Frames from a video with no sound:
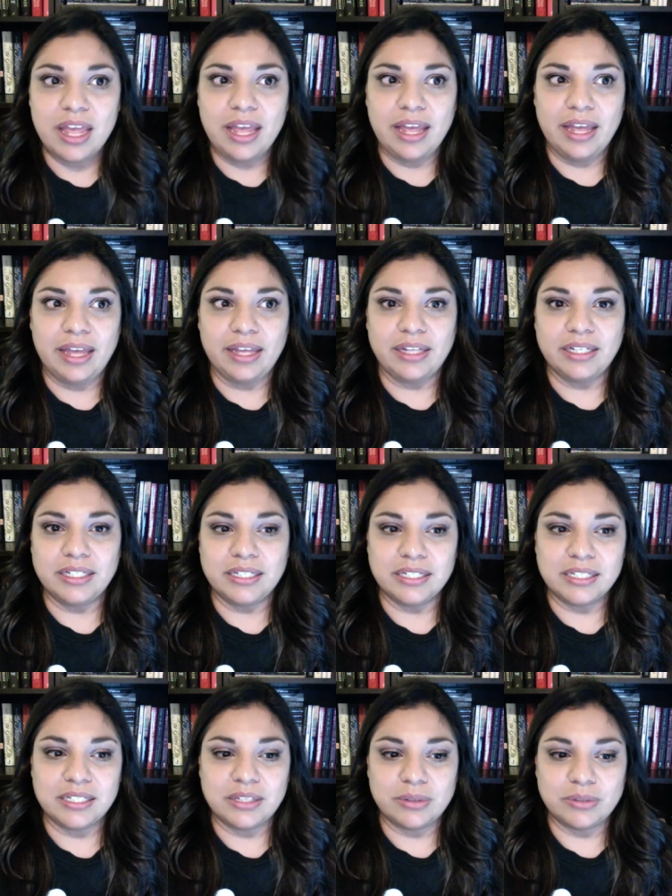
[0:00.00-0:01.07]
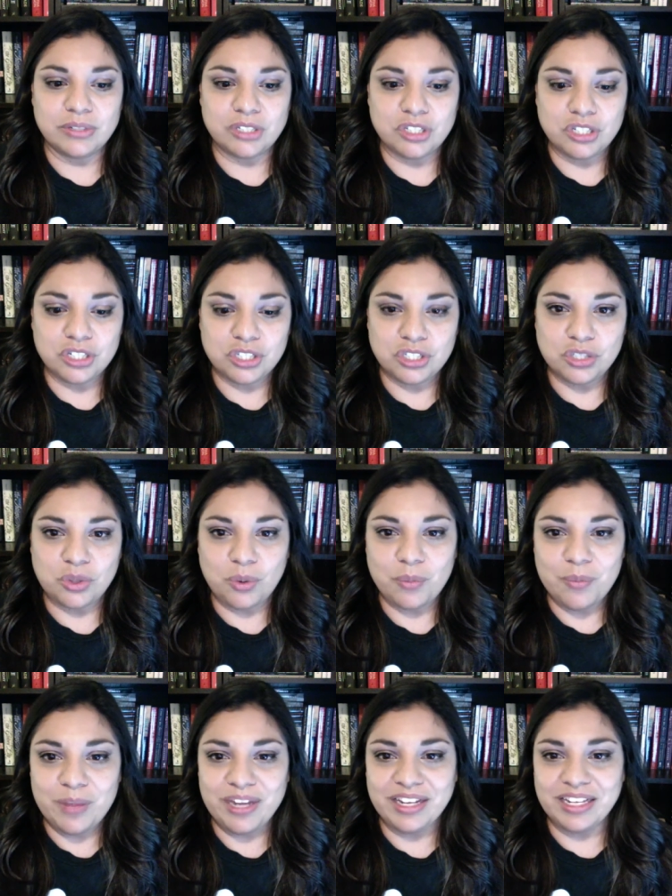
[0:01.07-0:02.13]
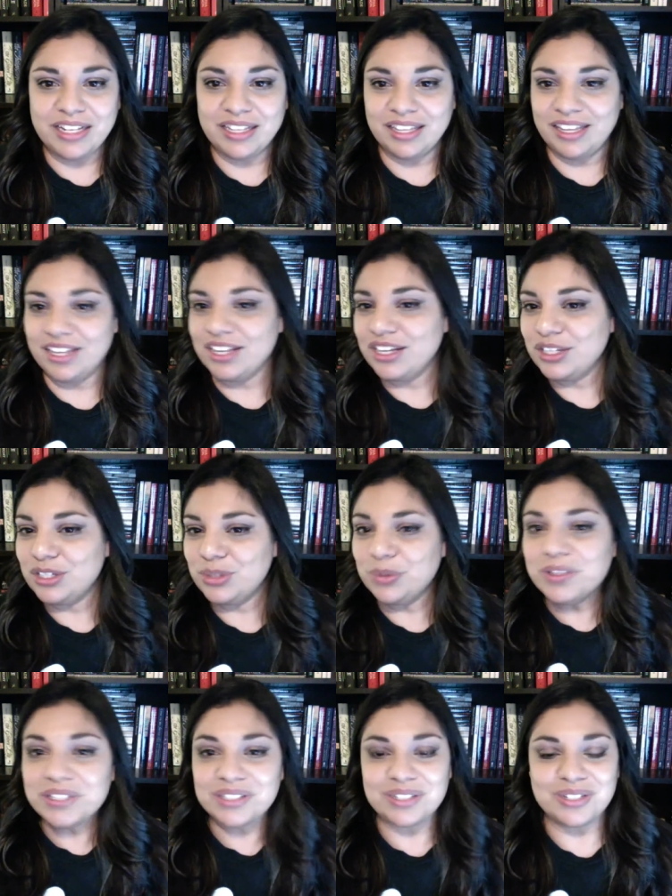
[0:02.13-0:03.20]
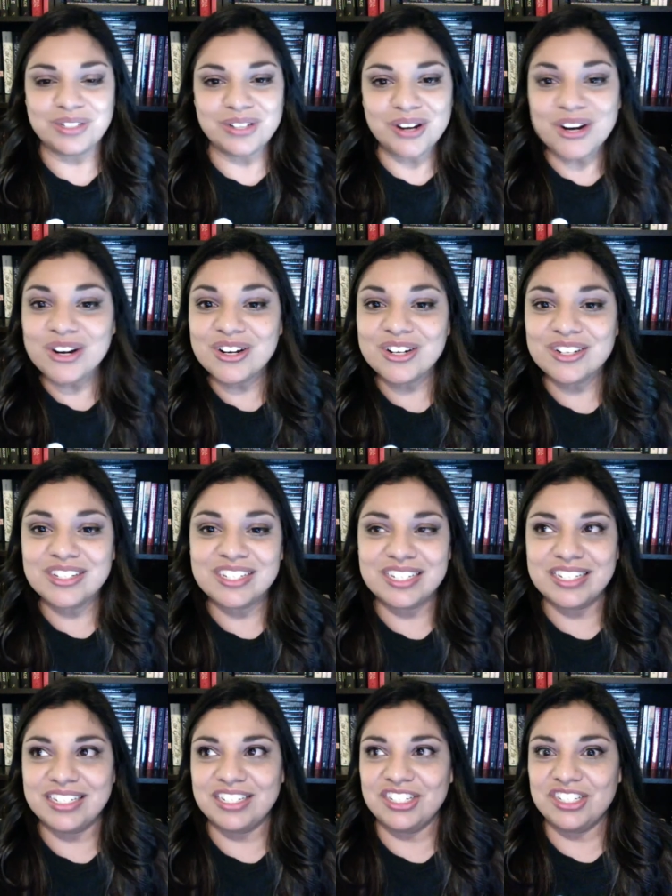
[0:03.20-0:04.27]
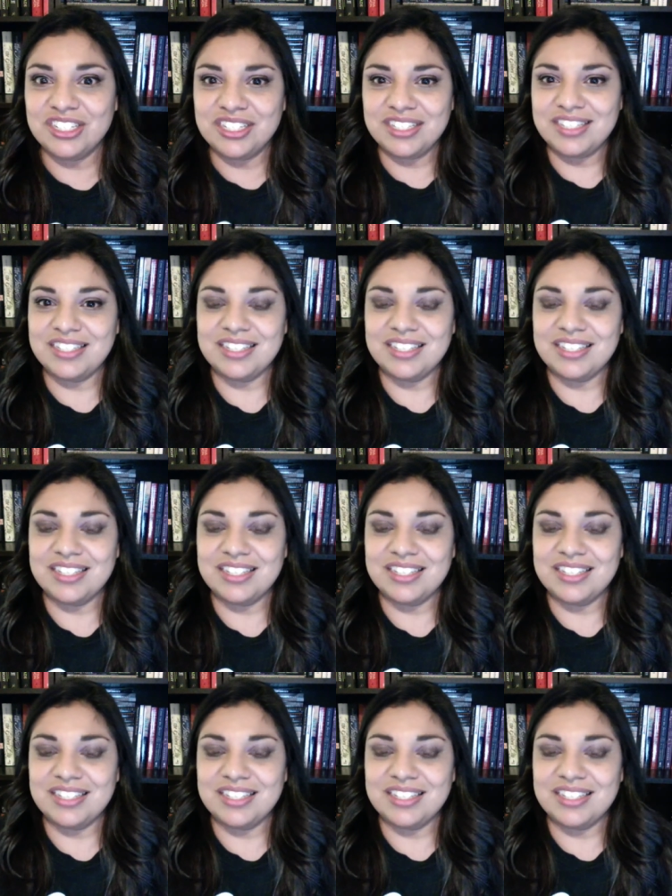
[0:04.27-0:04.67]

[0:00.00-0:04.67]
and there was just so many like twists and turns, and it just,